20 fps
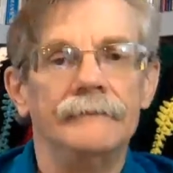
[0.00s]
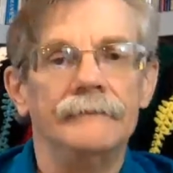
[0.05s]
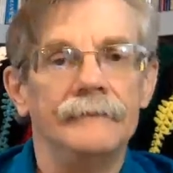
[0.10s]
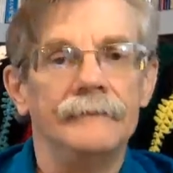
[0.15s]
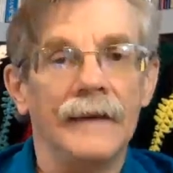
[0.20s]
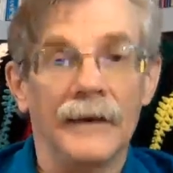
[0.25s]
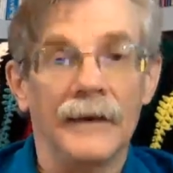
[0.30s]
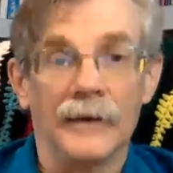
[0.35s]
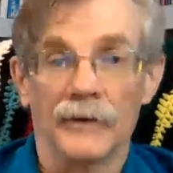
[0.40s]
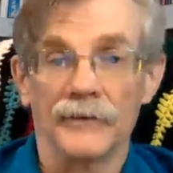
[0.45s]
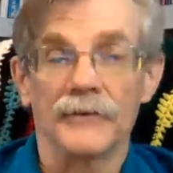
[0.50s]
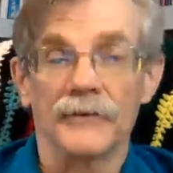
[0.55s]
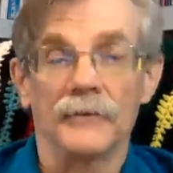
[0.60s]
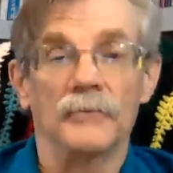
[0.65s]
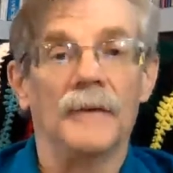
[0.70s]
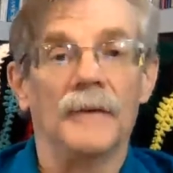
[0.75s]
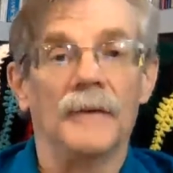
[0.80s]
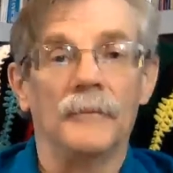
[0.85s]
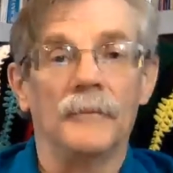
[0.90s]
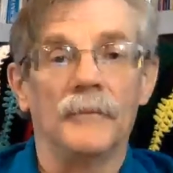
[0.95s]
And also
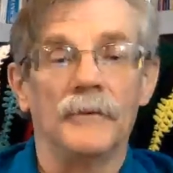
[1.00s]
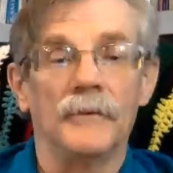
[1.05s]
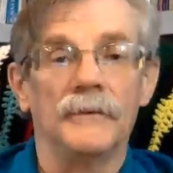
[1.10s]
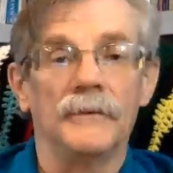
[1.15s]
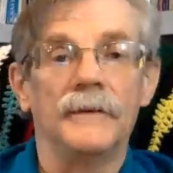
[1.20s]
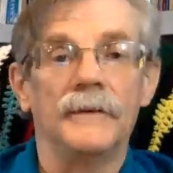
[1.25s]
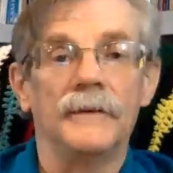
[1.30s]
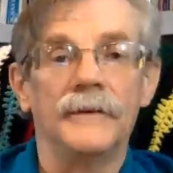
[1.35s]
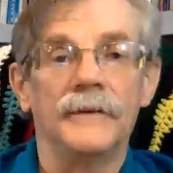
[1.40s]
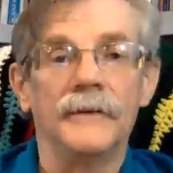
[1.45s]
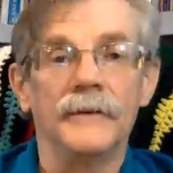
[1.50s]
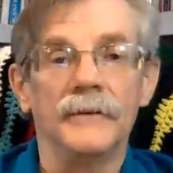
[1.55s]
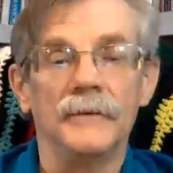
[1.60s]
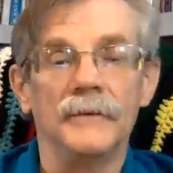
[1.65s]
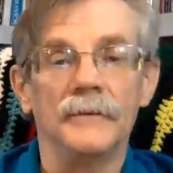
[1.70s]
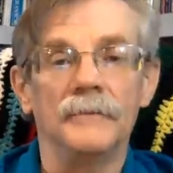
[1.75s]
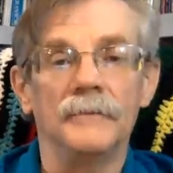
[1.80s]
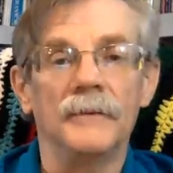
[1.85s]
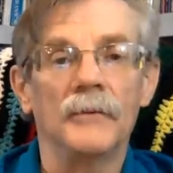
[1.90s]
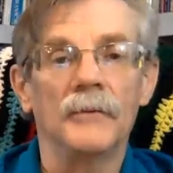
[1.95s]
remember
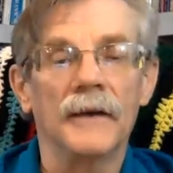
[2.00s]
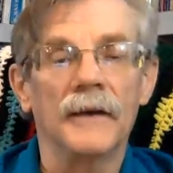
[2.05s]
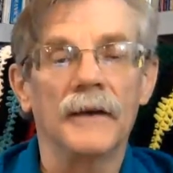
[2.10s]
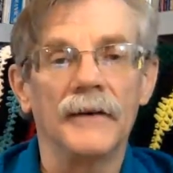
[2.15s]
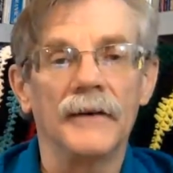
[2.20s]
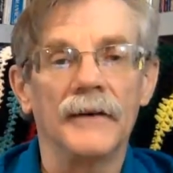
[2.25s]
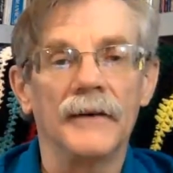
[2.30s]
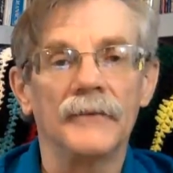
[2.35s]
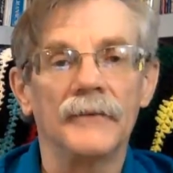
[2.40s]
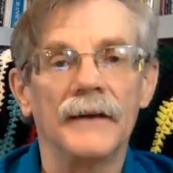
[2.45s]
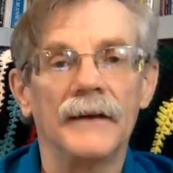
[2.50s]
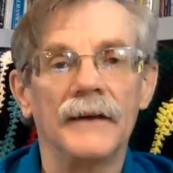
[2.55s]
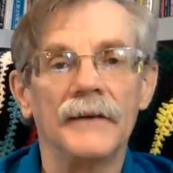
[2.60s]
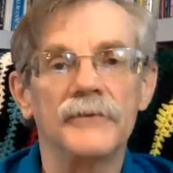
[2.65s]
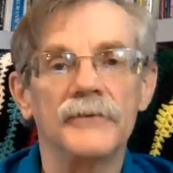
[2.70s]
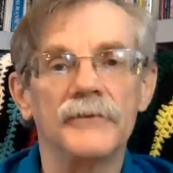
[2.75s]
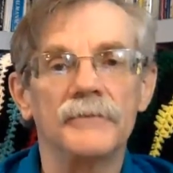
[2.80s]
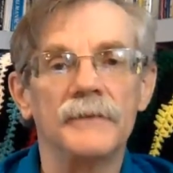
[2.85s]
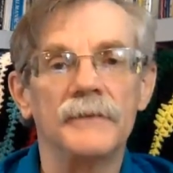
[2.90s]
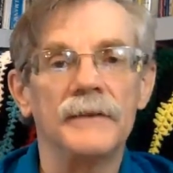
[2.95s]
to be working on your
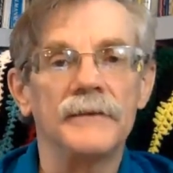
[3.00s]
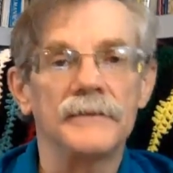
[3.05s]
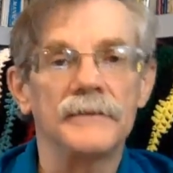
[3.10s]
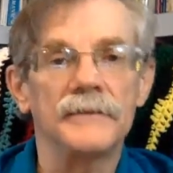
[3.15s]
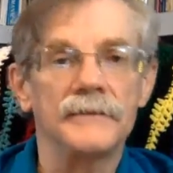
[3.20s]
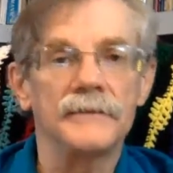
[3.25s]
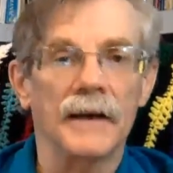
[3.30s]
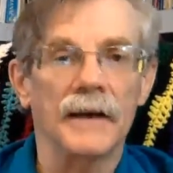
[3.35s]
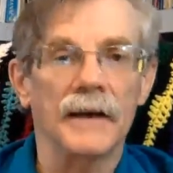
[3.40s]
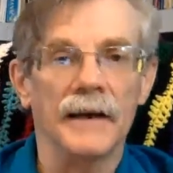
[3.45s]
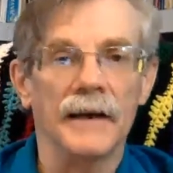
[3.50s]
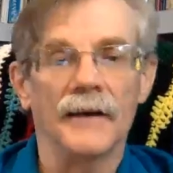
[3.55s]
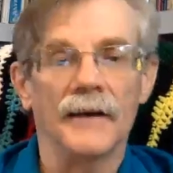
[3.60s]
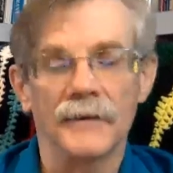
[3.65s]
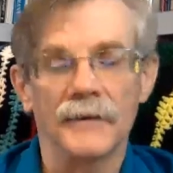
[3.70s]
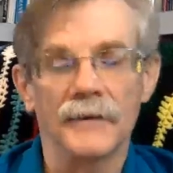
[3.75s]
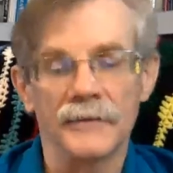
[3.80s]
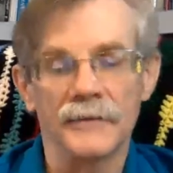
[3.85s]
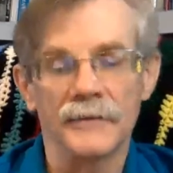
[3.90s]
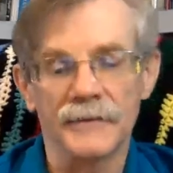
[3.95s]
value speech, checking
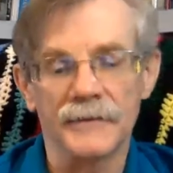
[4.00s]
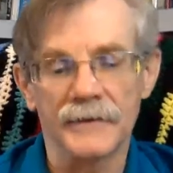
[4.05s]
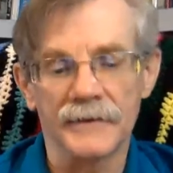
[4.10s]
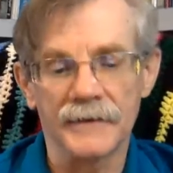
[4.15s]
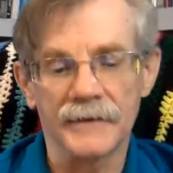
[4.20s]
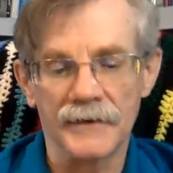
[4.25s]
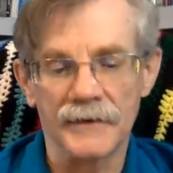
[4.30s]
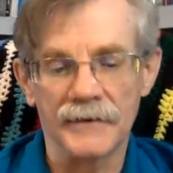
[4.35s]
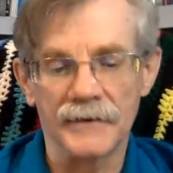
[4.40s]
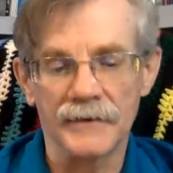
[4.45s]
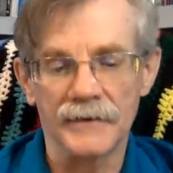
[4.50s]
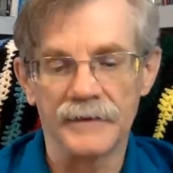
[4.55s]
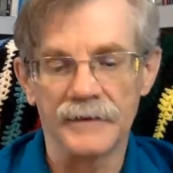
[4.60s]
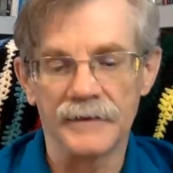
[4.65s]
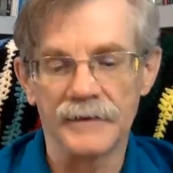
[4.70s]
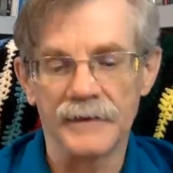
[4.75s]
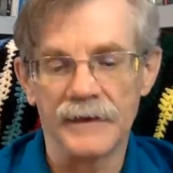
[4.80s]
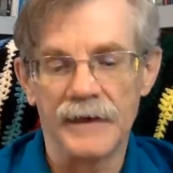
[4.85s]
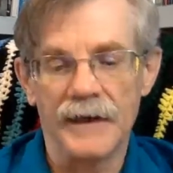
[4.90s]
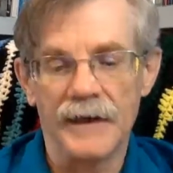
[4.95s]
out those
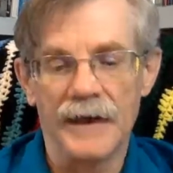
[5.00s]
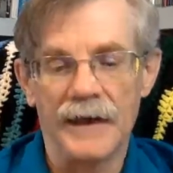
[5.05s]
discussions,